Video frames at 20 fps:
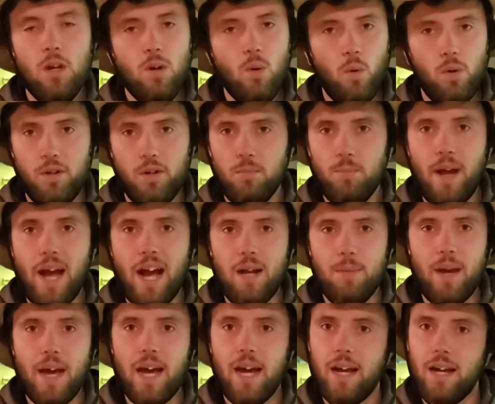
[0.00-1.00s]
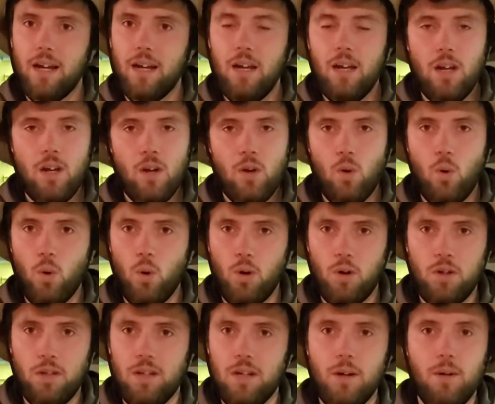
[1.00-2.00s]
or your backpack
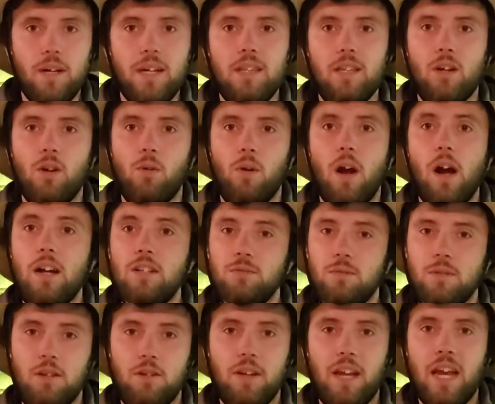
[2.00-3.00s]
or in the garage with your